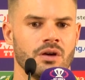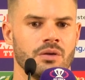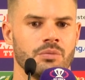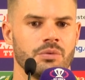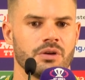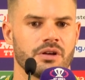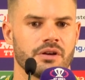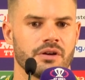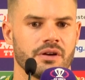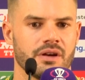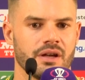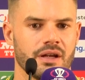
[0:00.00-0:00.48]

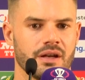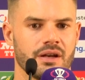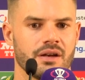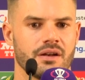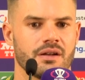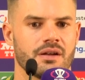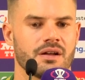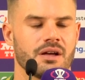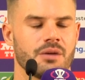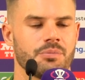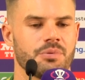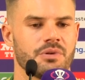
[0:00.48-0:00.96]
We created
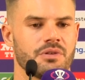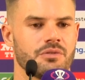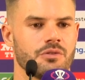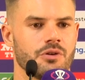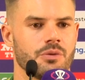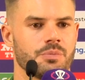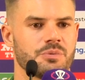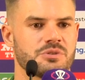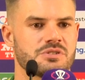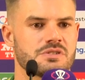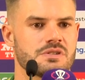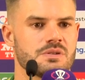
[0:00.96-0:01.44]
a couple of
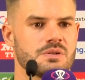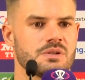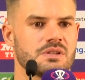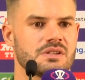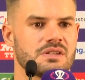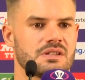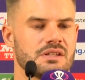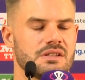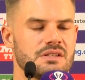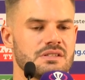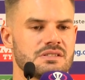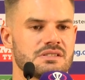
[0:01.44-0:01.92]

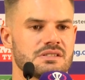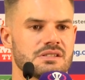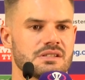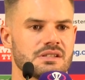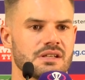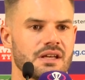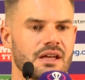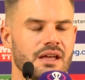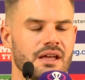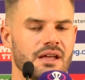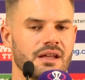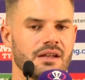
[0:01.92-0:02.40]
opportunities,
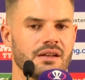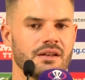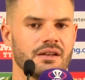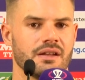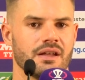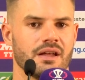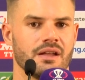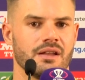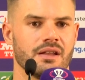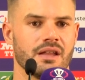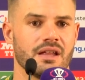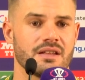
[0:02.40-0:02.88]

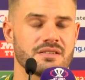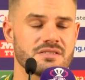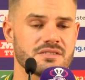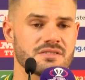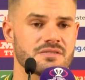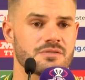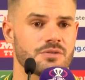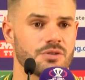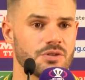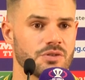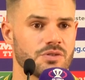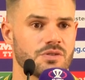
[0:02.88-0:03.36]
and
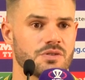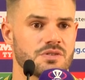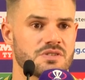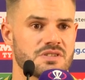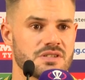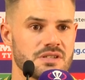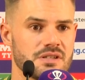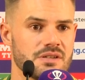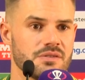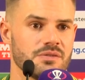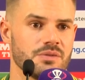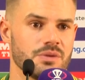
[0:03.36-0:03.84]
that's good to
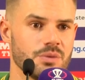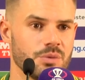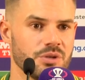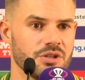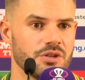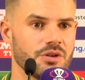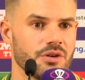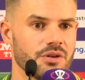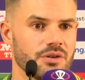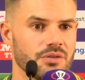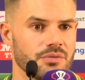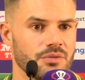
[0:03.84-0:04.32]
see when
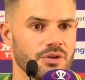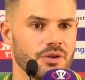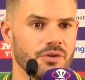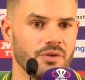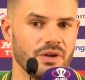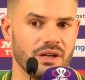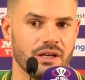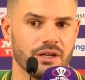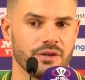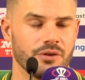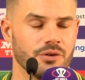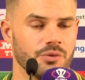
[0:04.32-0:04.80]
you're on a
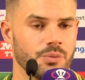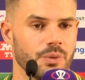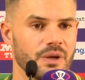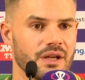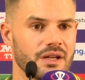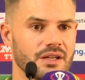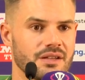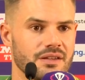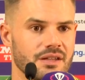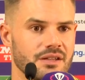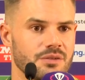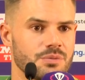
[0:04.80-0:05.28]
really good
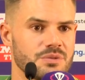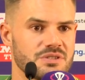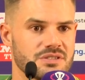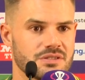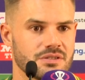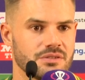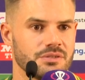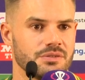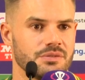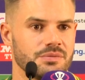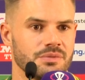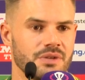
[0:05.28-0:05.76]
wicket that we're
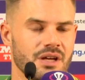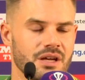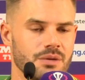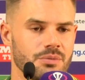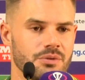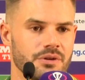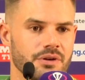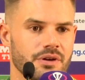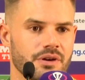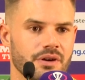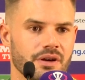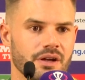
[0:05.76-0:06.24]
still
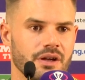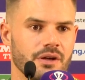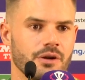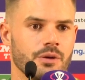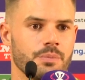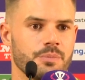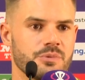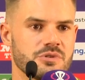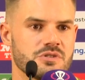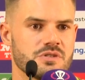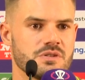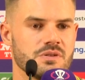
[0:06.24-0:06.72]
able to create
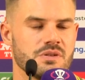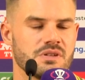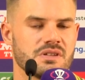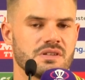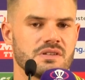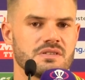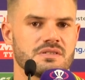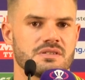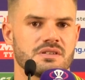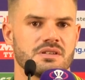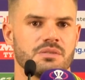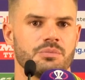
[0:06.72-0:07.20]

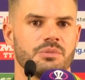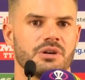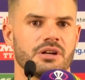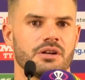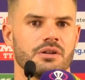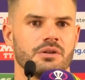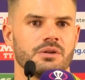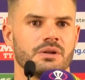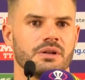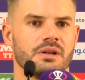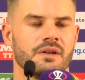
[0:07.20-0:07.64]
opportunities in the middle.